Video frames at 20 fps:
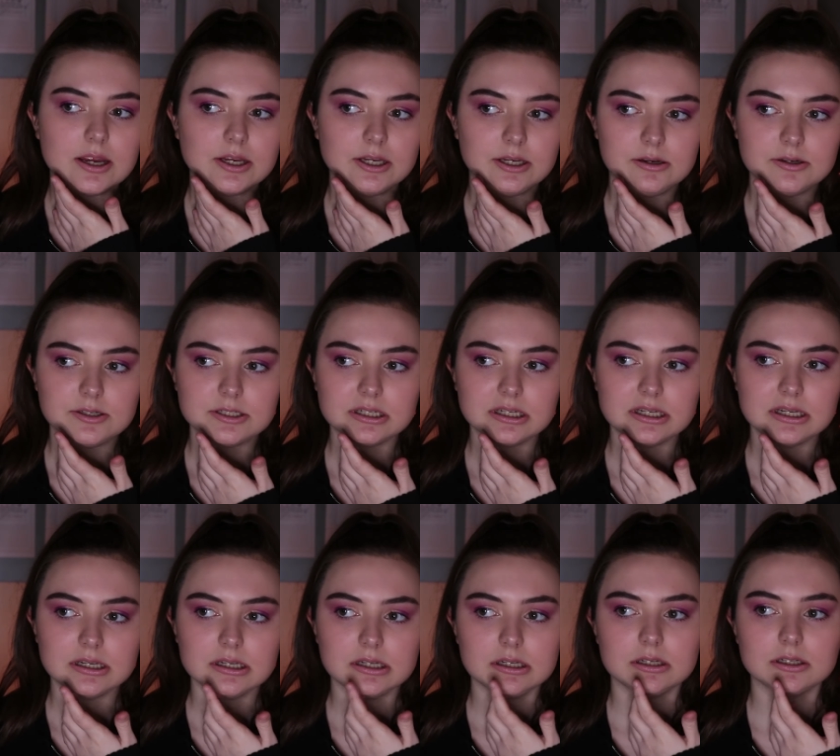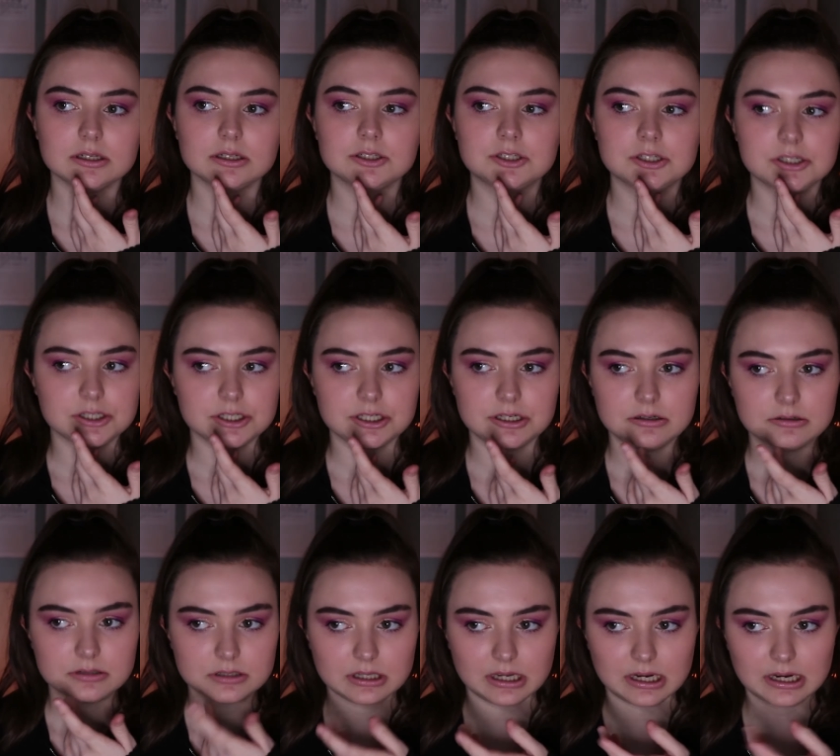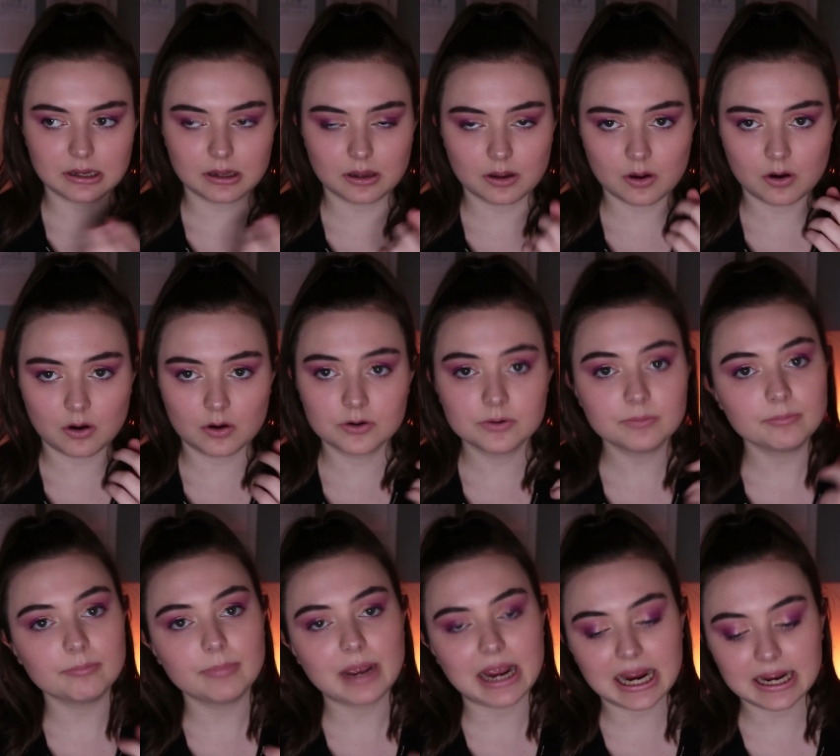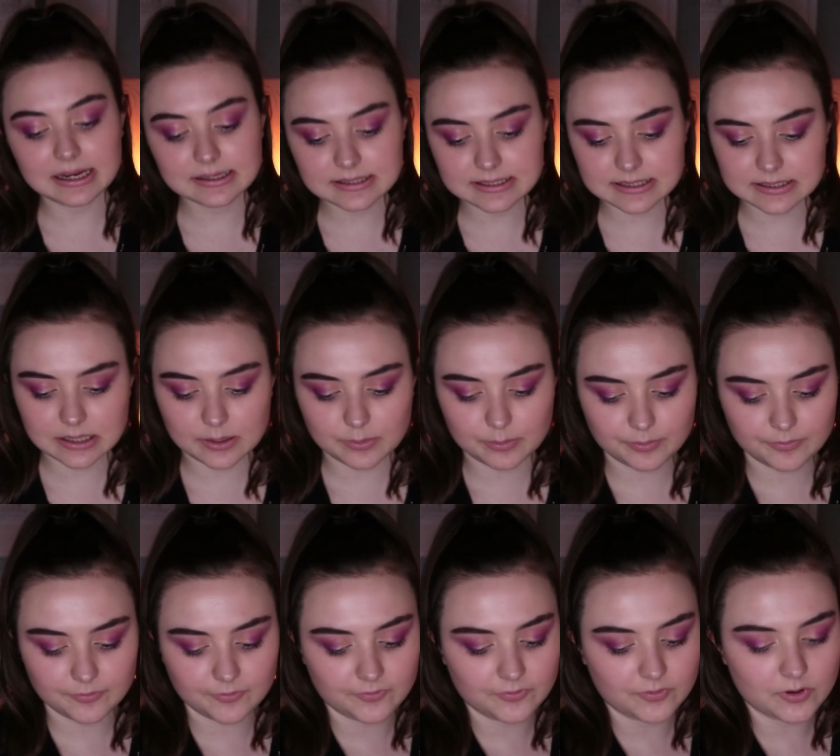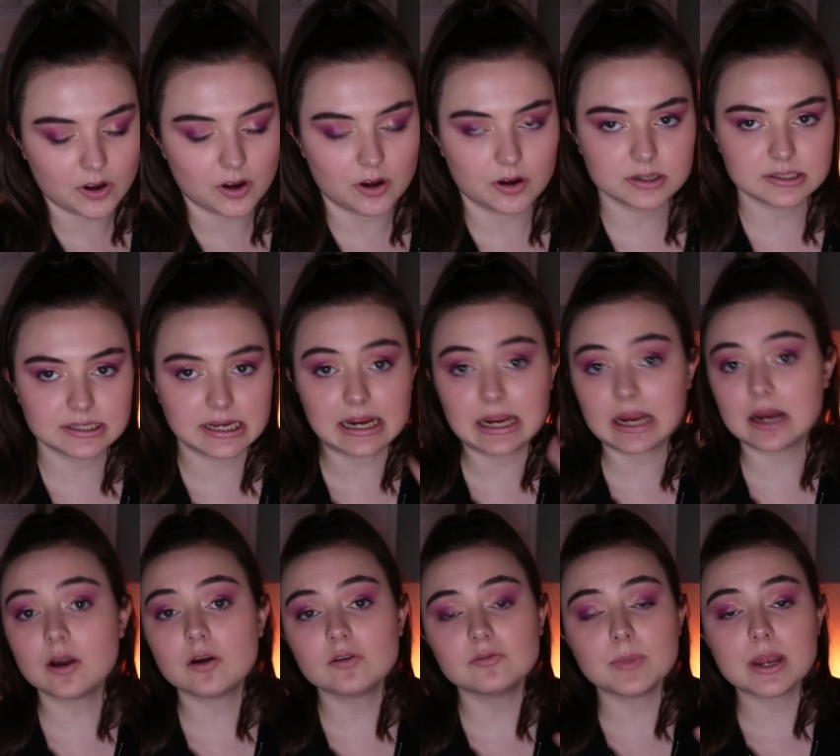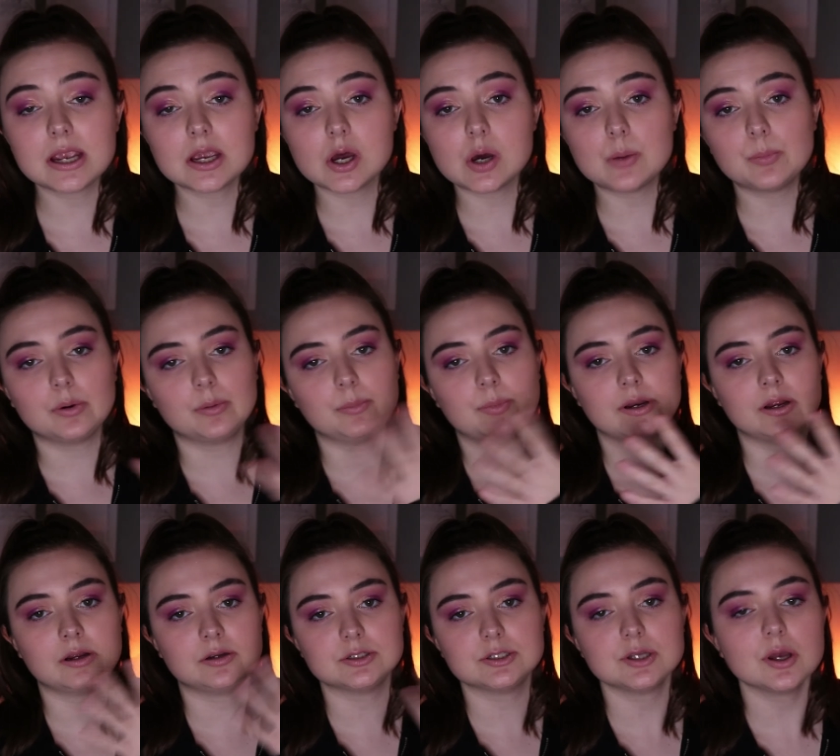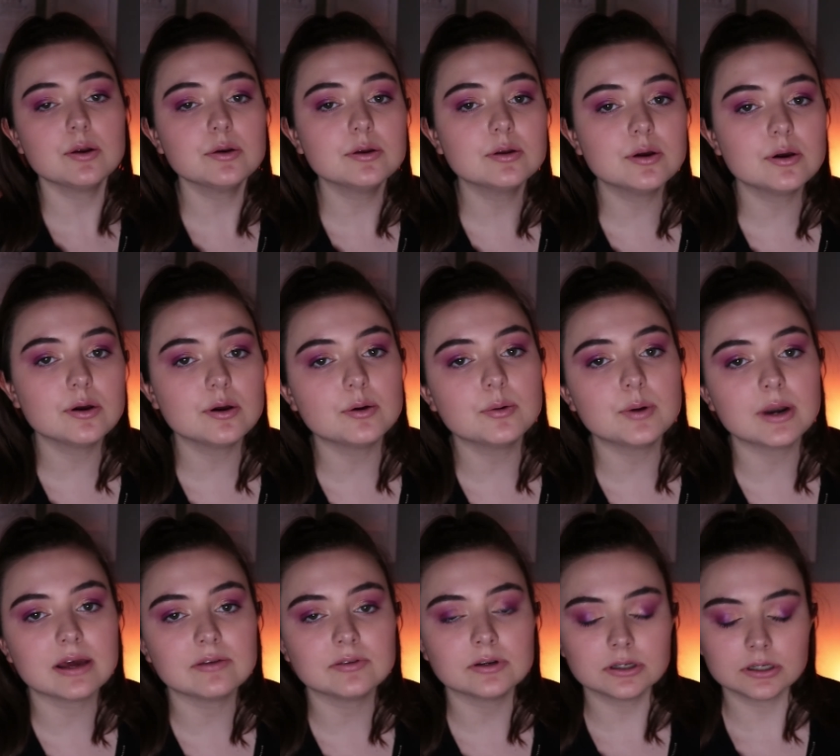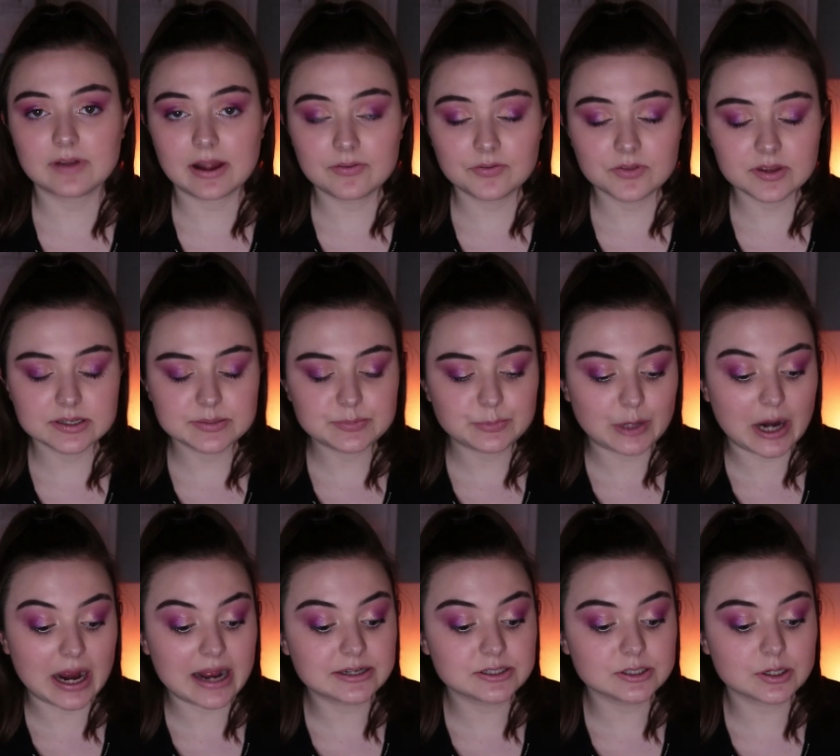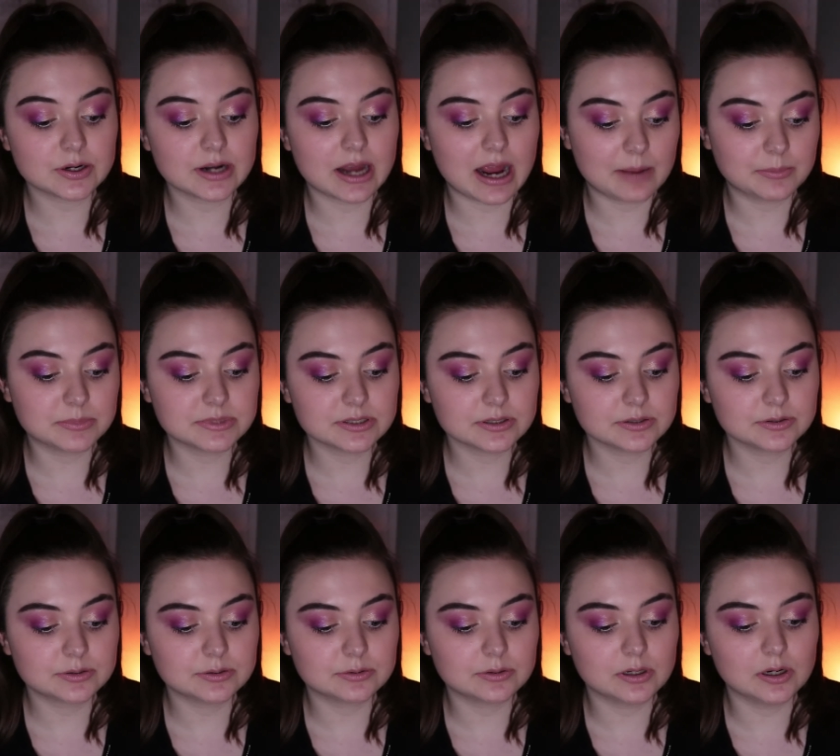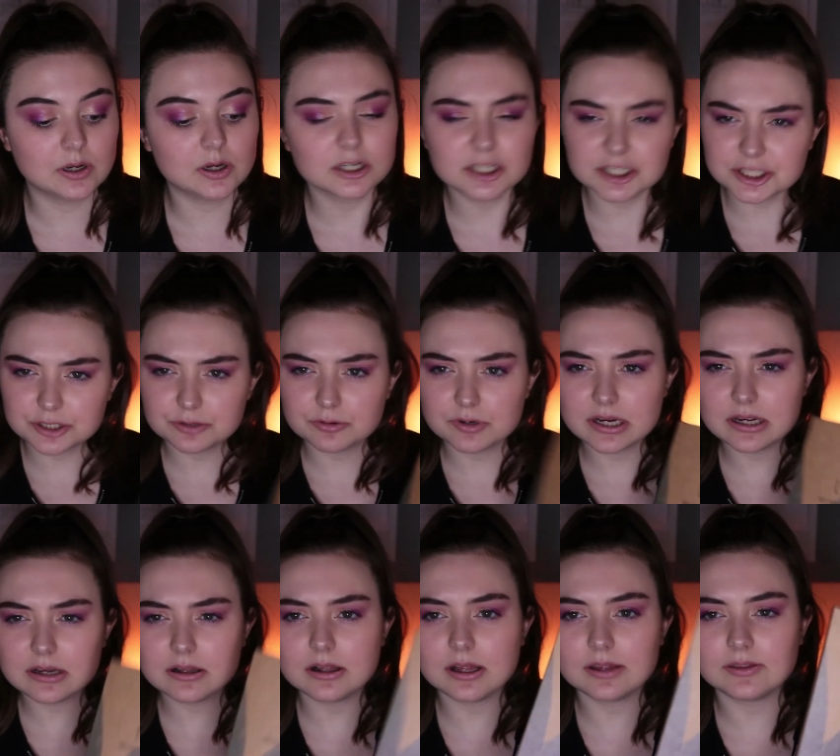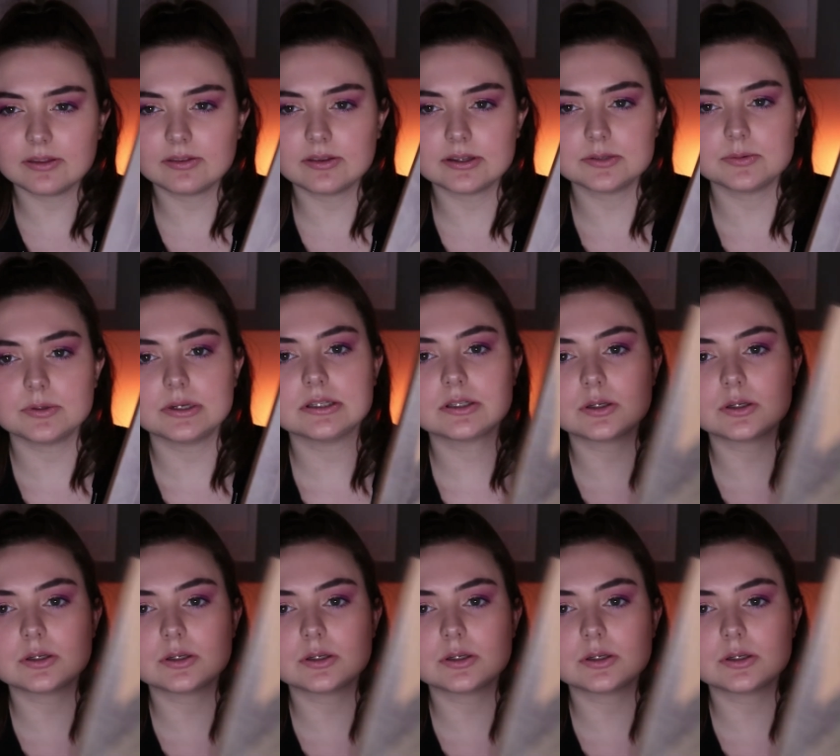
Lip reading: usually just use like cotton pads for taking off makeup or putting on toner or whatever. Found this brand on Amazon called Luxureal, I think that's what it's